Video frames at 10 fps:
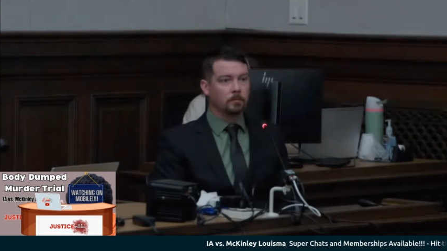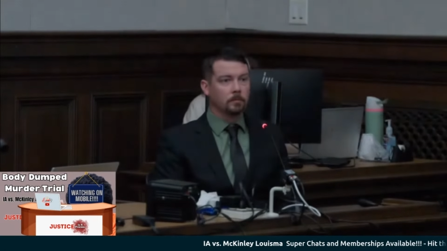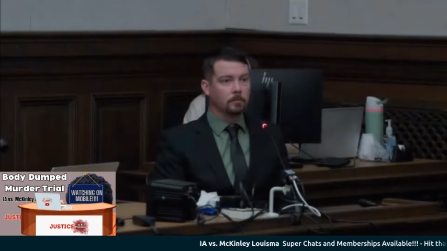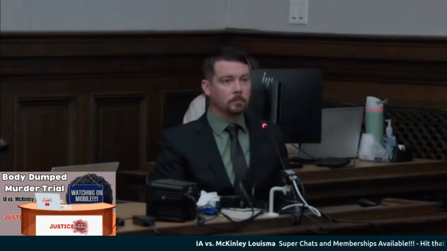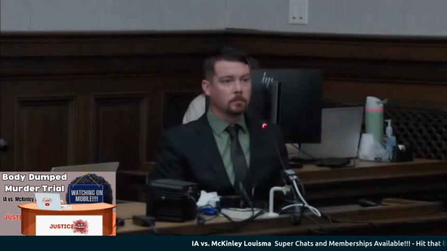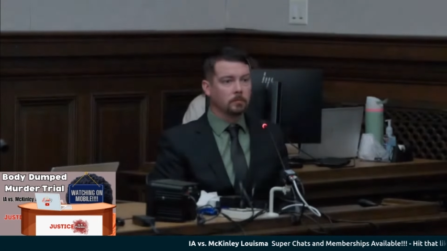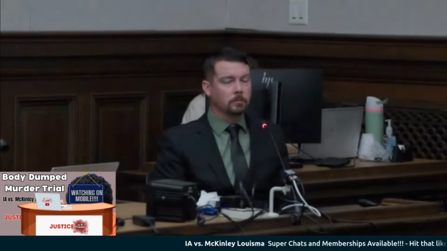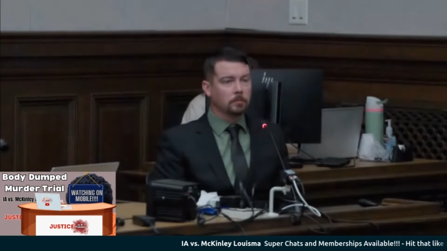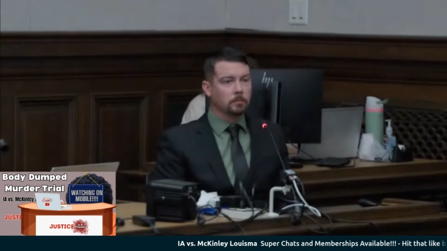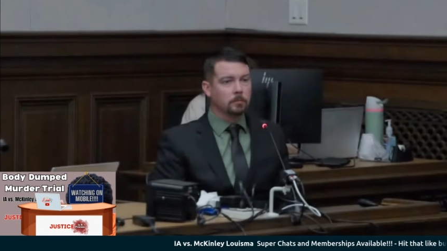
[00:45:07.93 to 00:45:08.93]

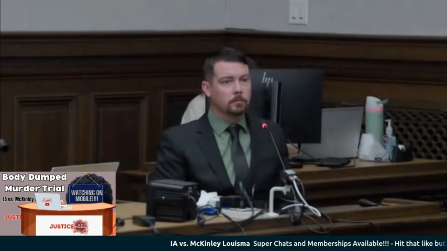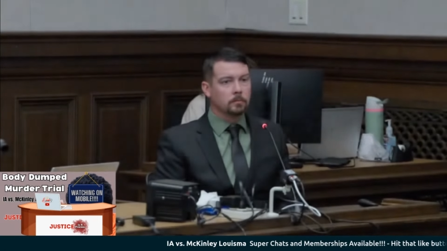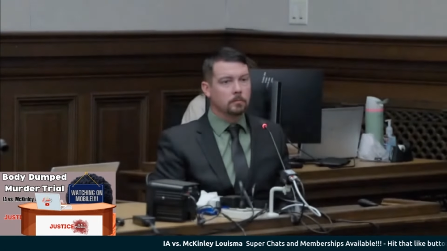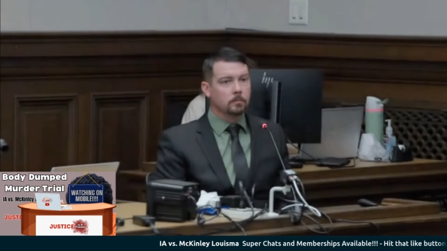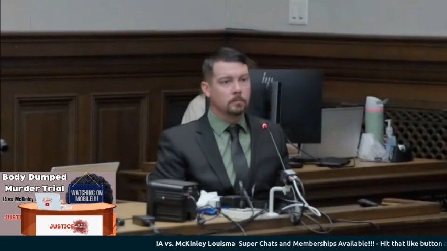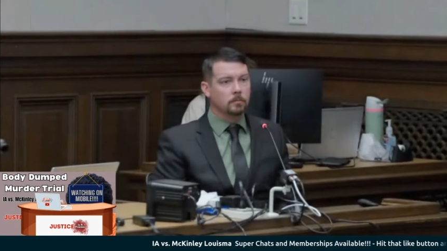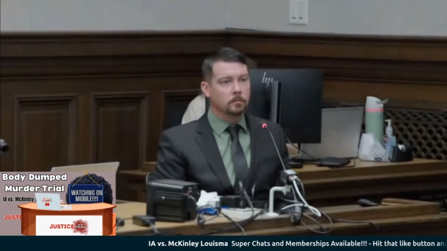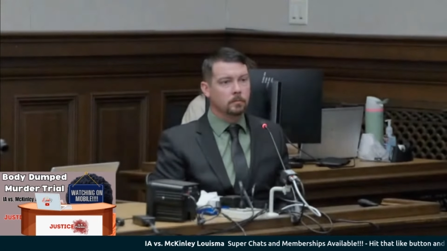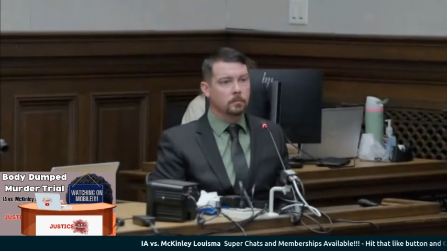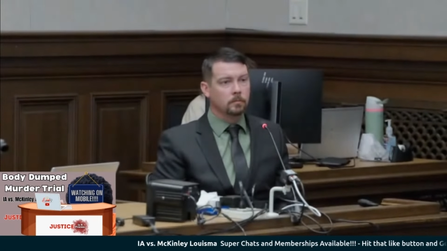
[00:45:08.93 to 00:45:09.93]

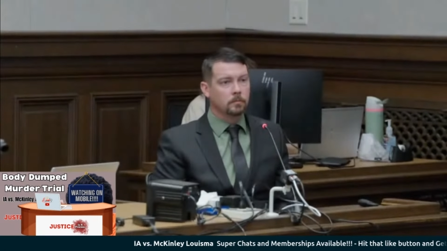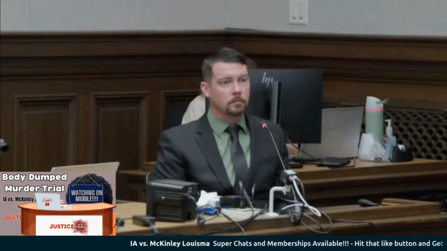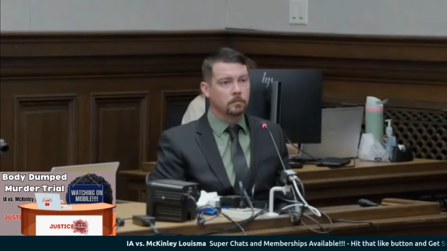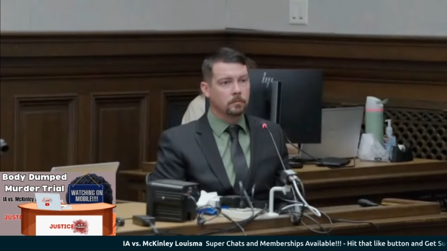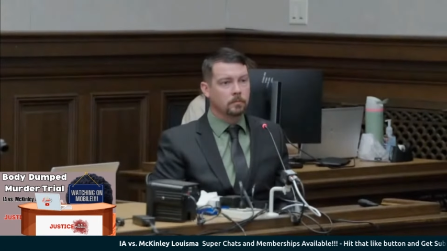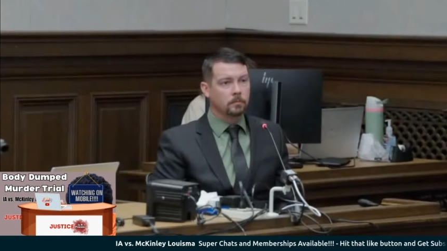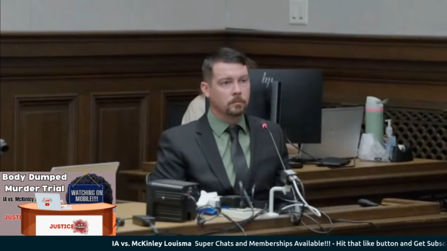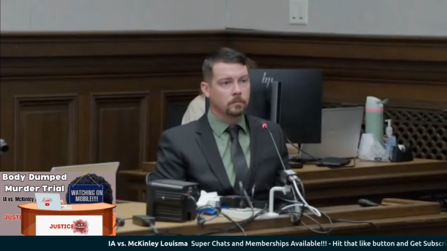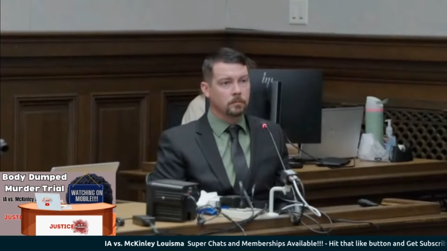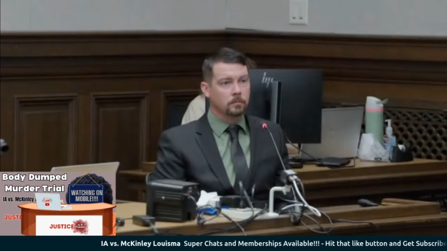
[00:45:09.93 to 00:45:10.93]

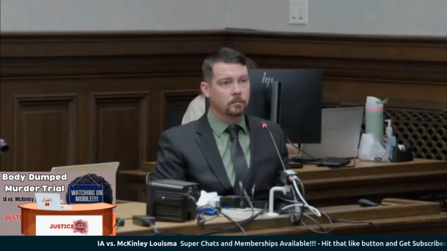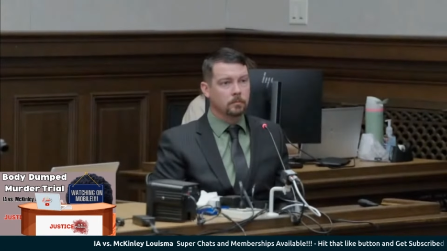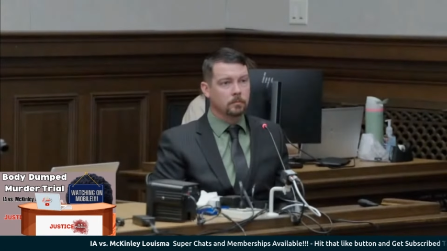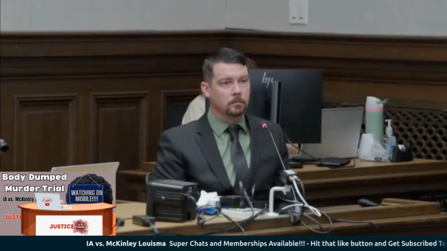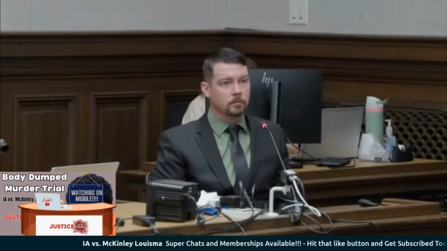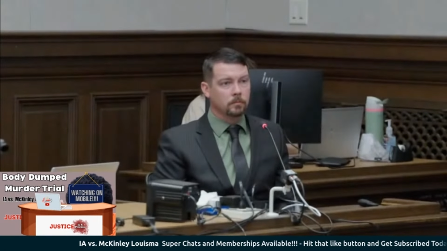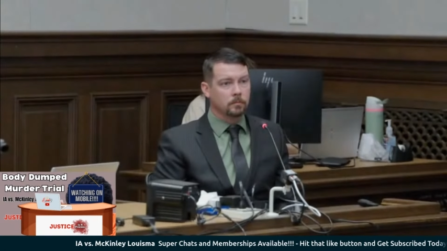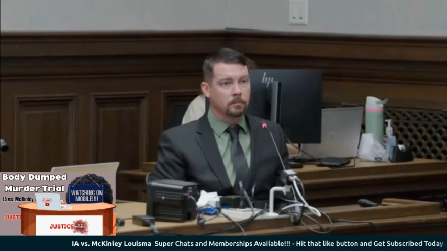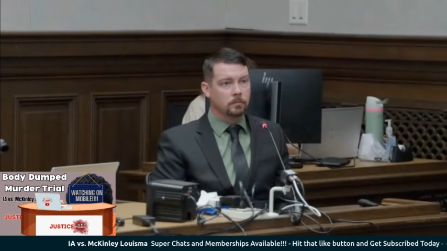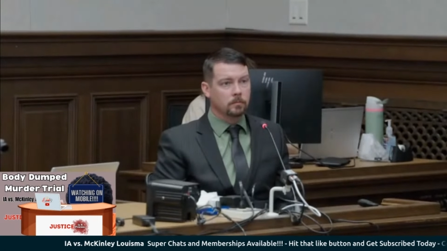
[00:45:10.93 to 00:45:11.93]

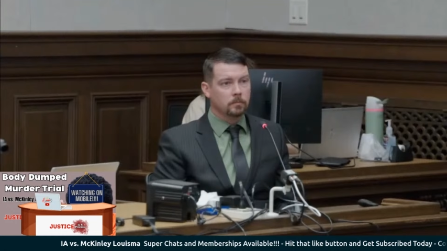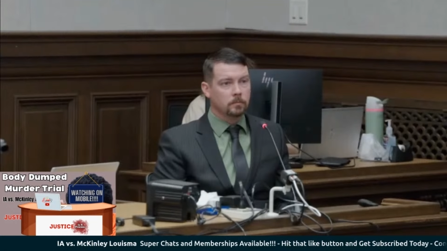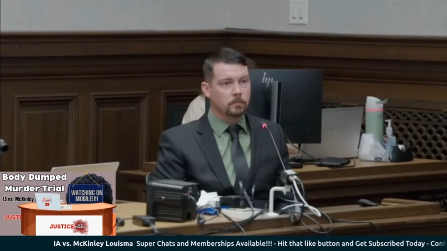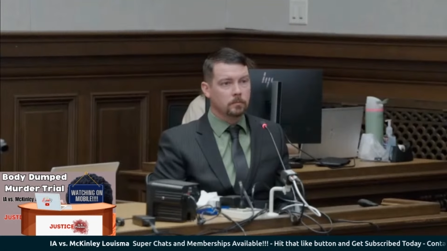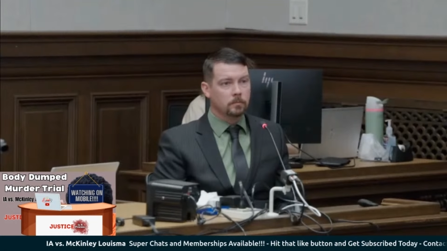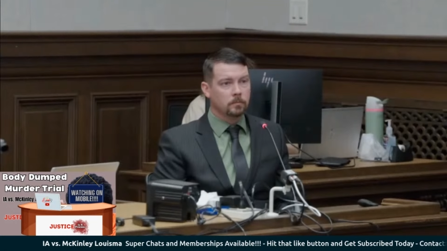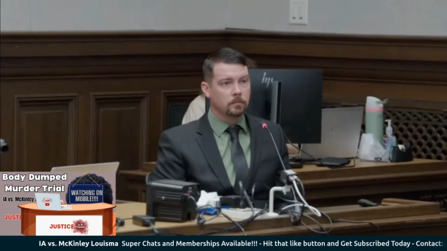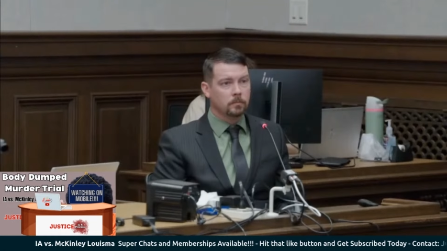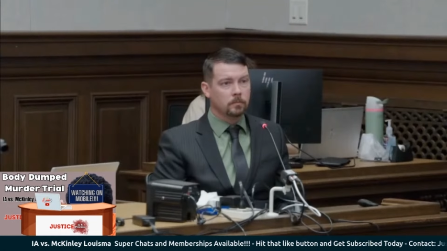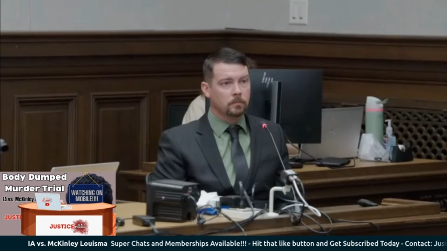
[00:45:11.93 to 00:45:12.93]

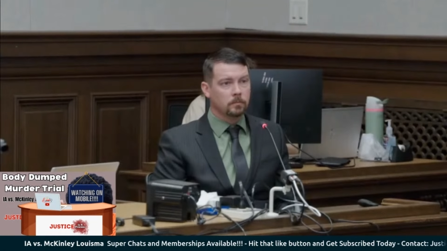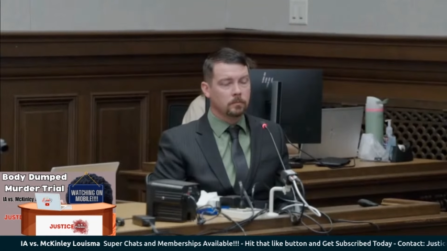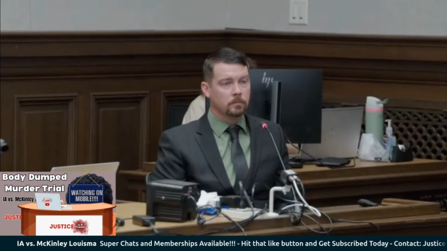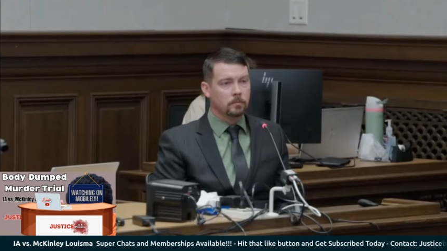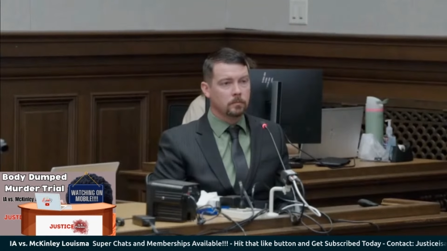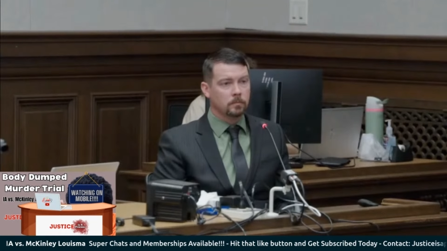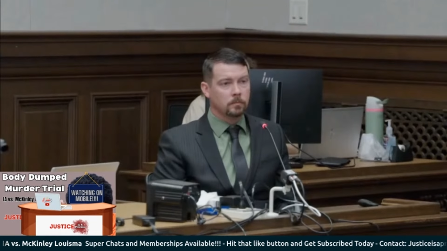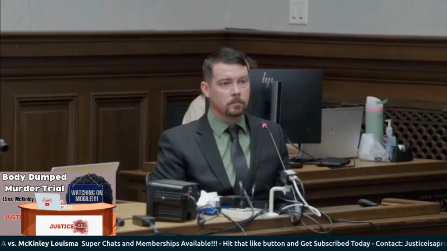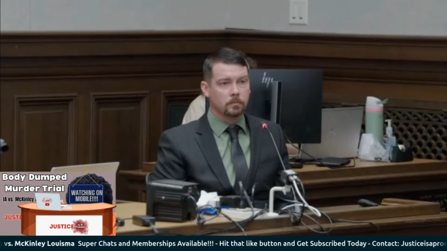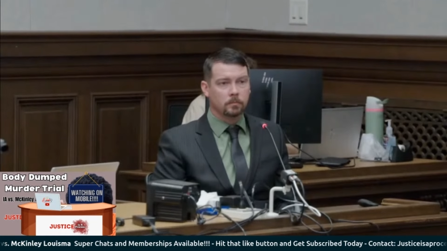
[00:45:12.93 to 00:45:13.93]

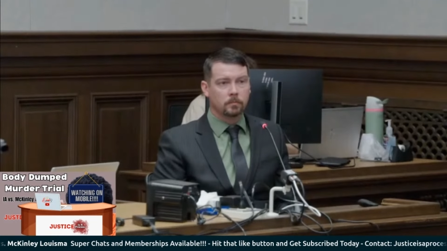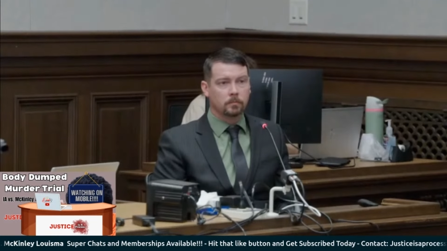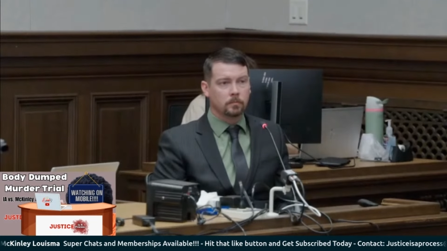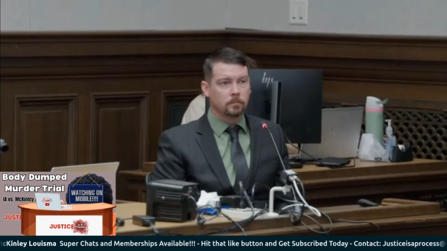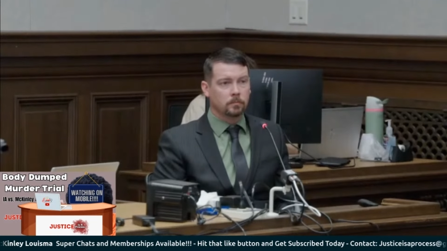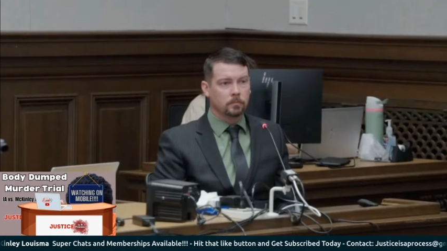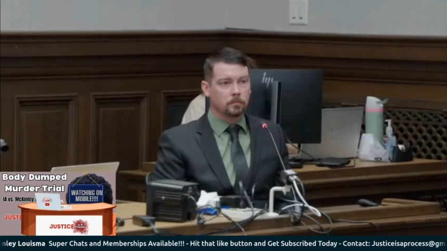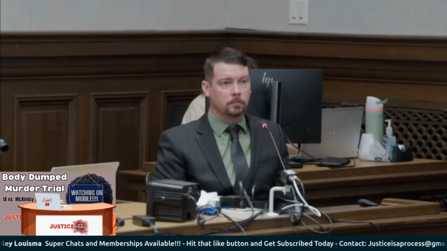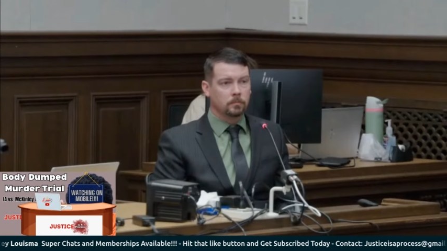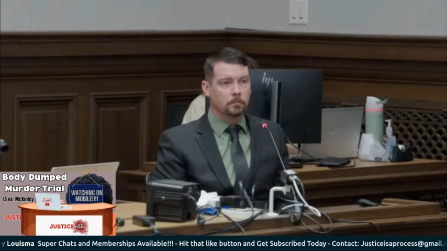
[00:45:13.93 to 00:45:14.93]

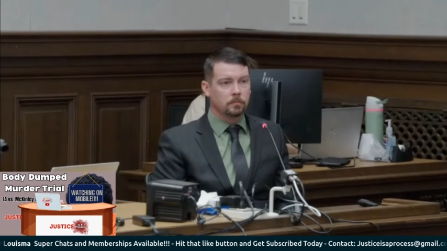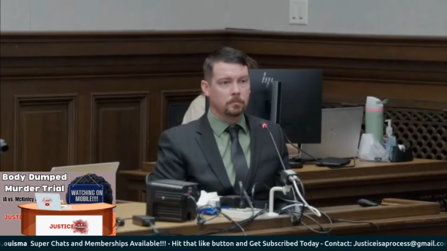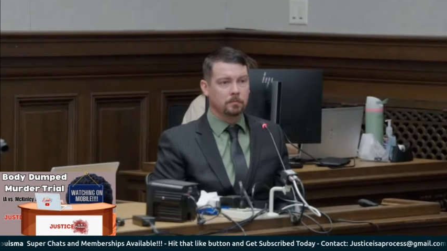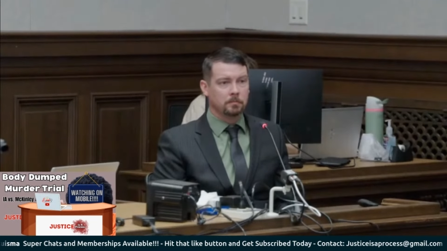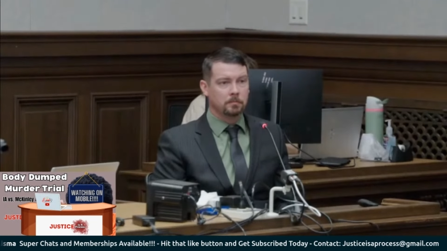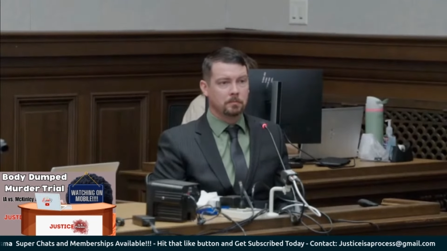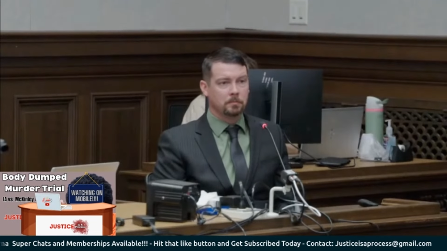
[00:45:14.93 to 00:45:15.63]
Nothing is said.